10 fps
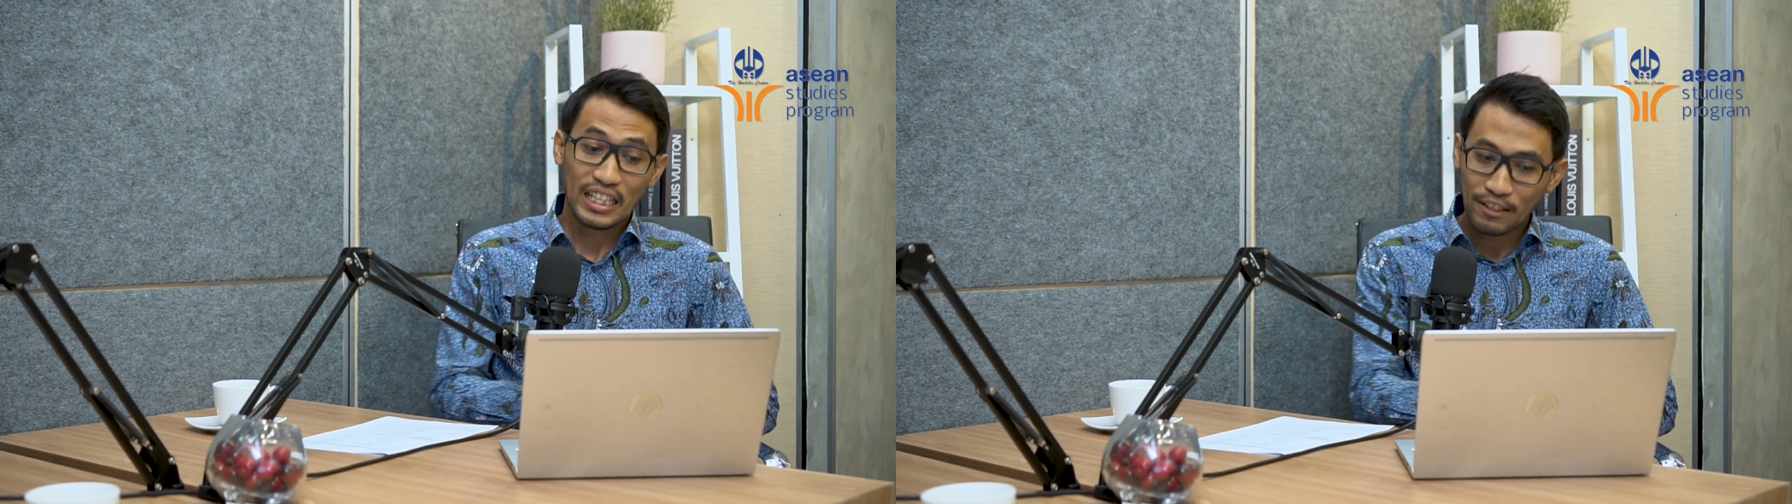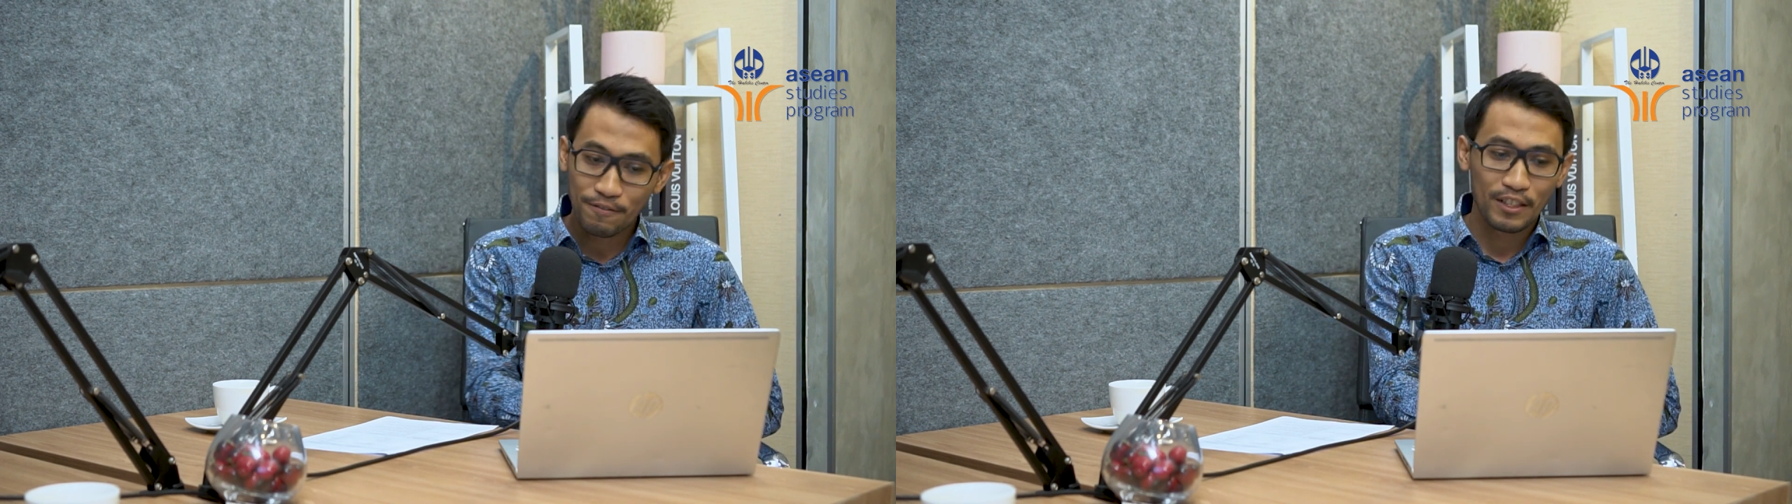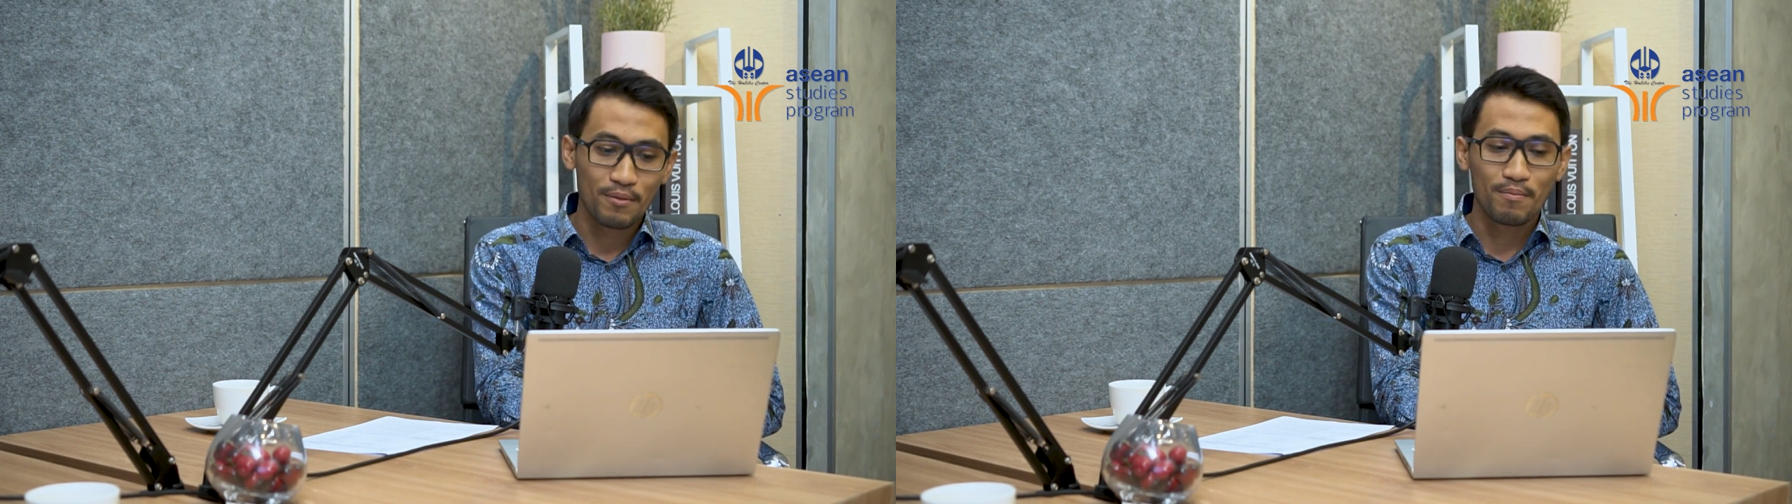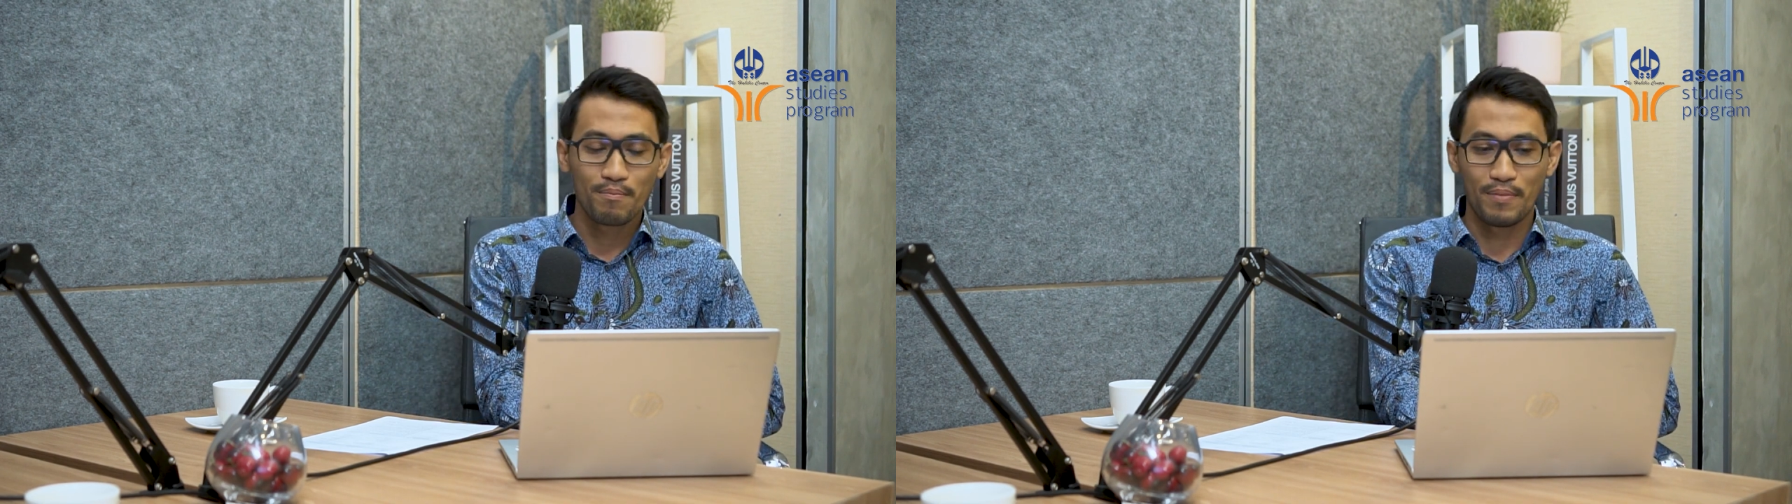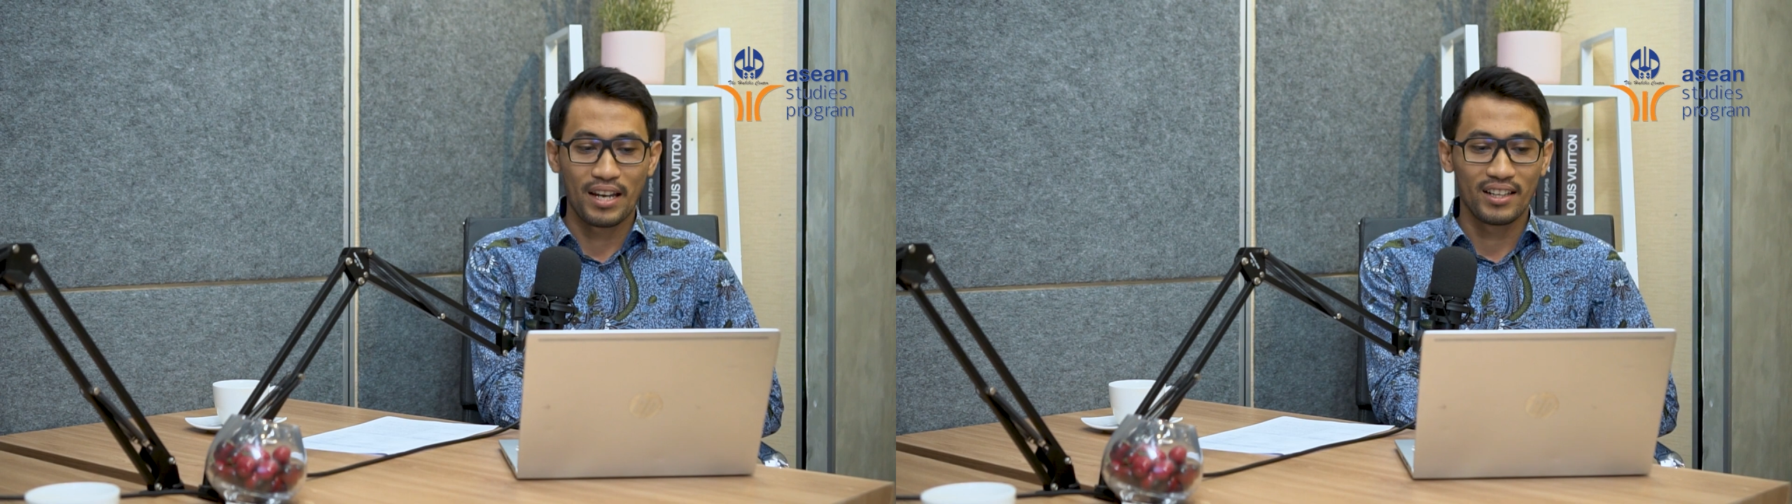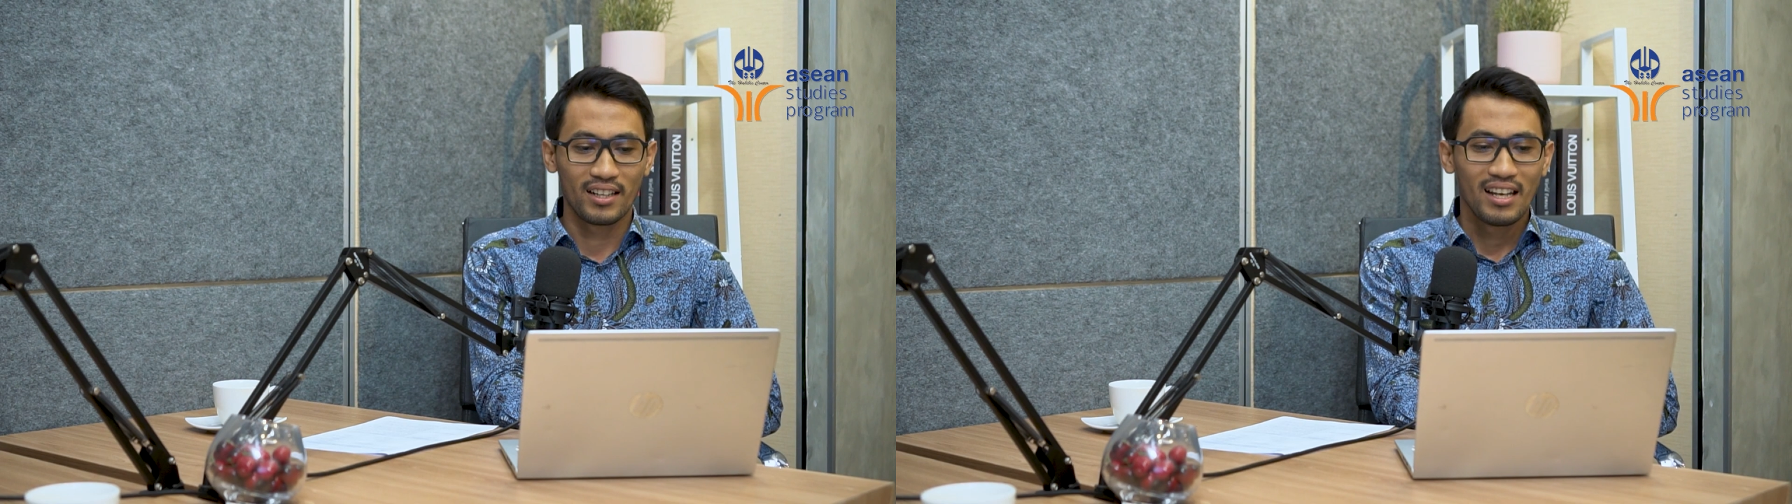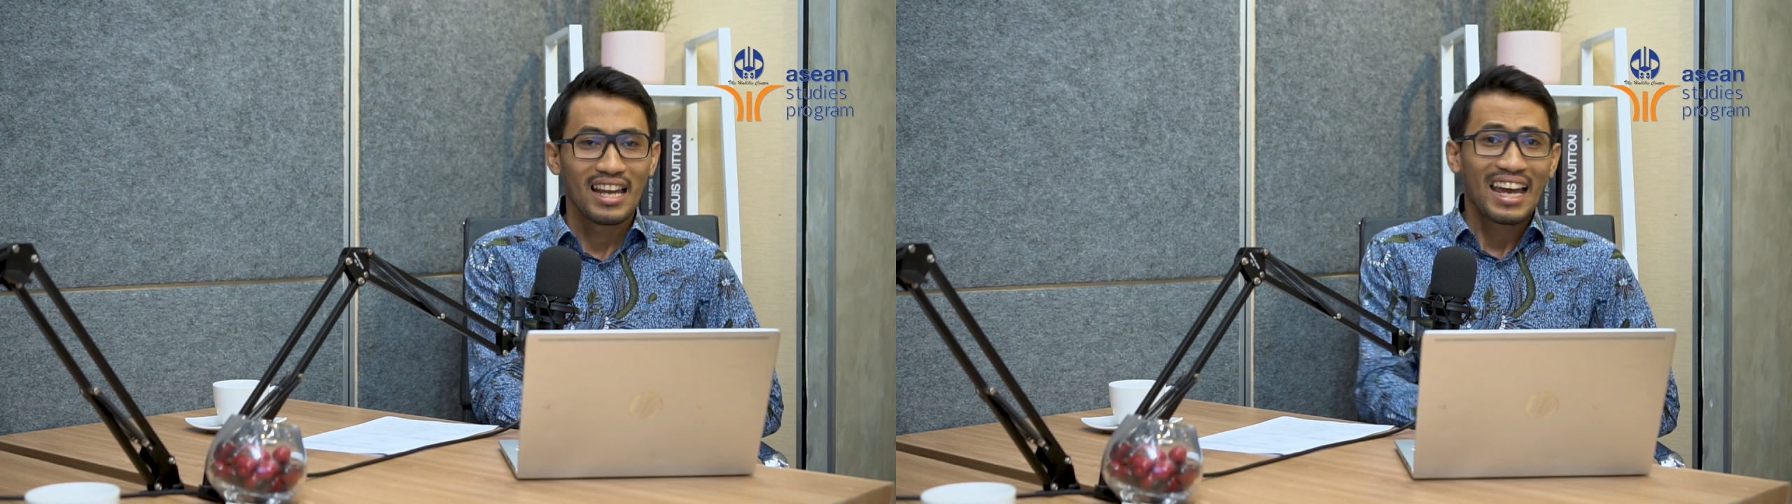even better.